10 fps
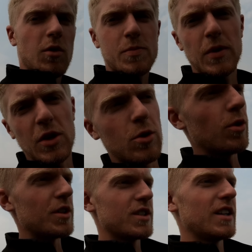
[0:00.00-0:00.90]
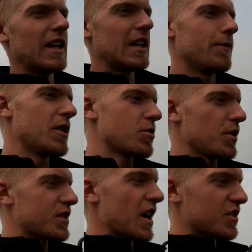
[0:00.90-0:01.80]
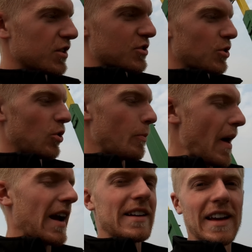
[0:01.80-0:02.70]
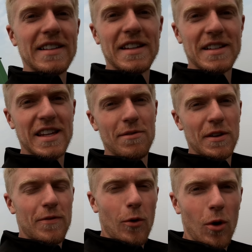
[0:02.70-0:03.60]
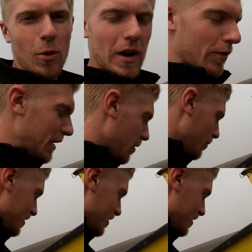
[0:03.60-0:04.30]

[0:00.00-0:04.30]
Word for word: What's pretty cool is you had individual section control back in 1974 or whatever year it